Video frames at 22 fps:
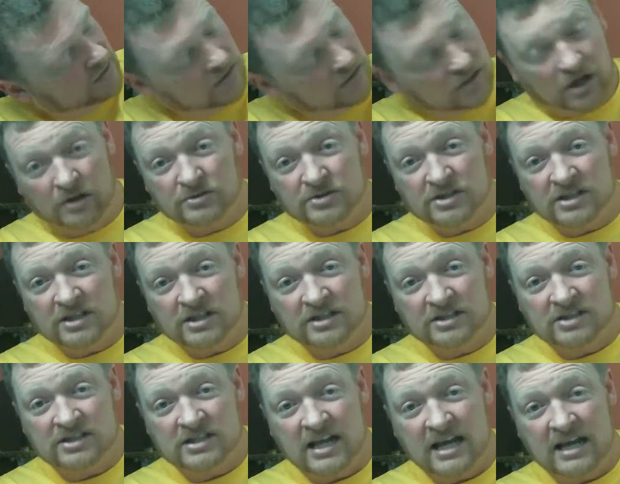close to the
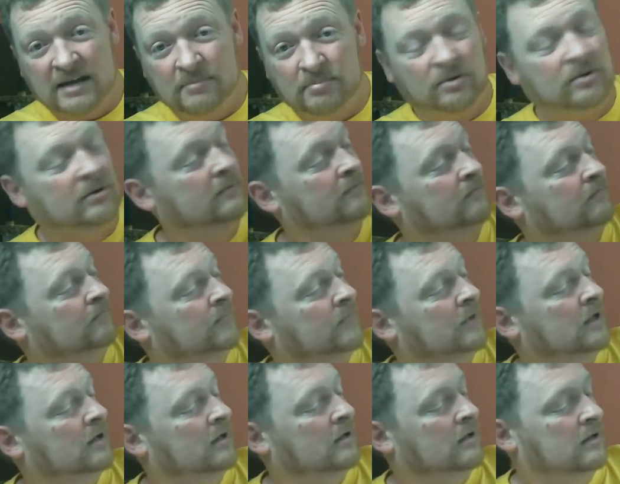staple.
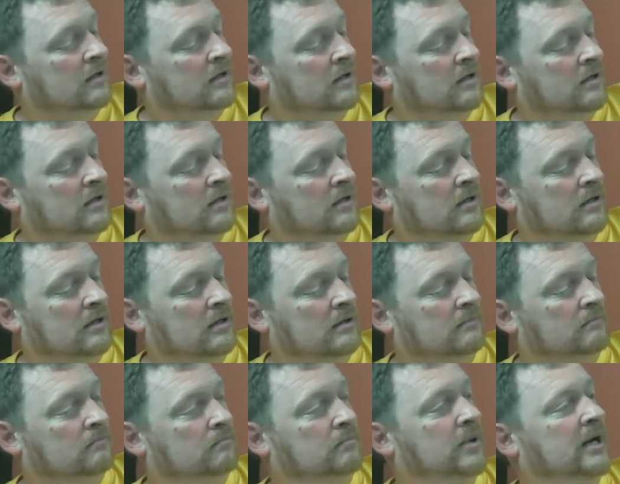
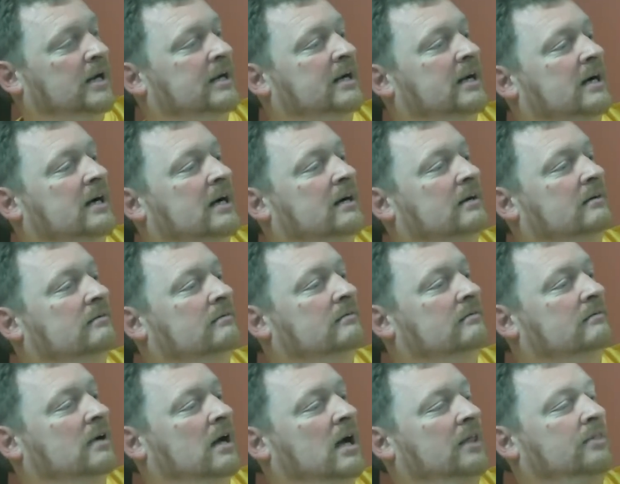But
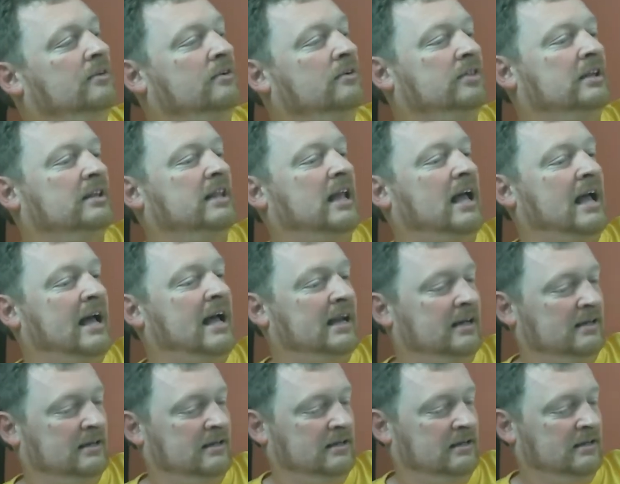other than
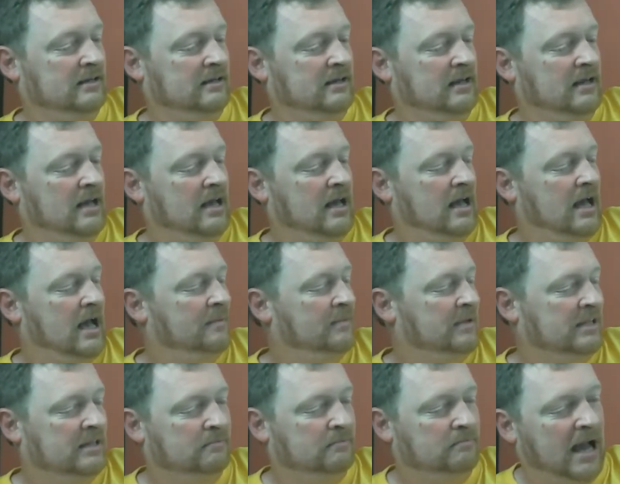that, I
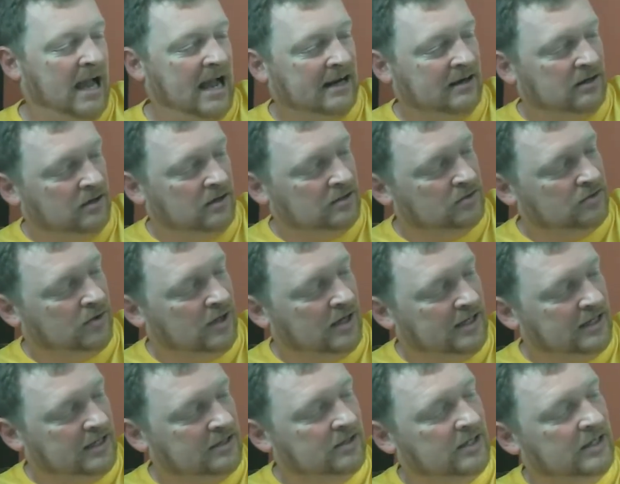mean, the back looked
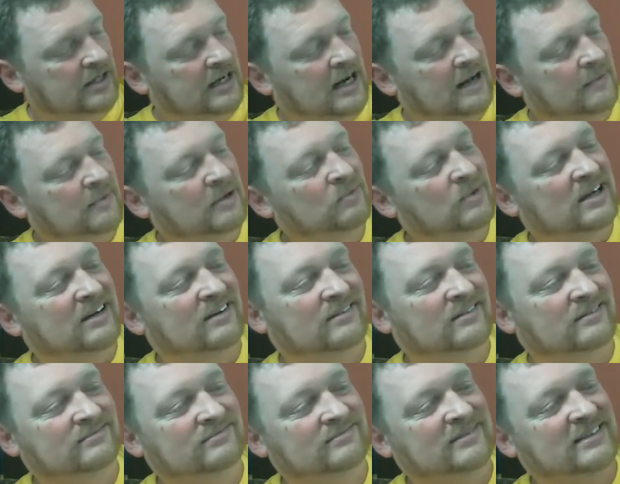really good. I mean,
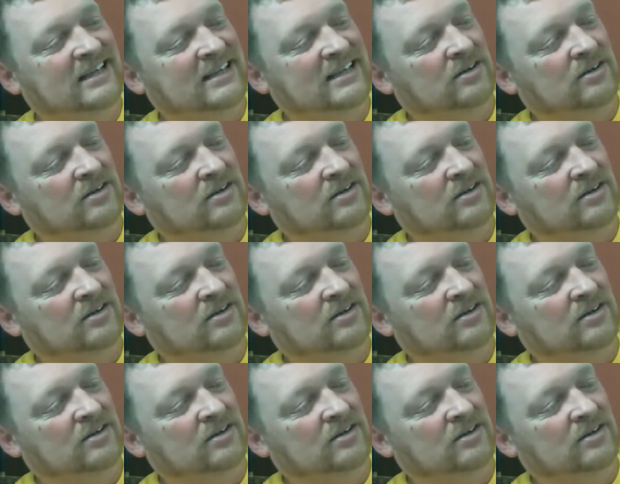well, didn't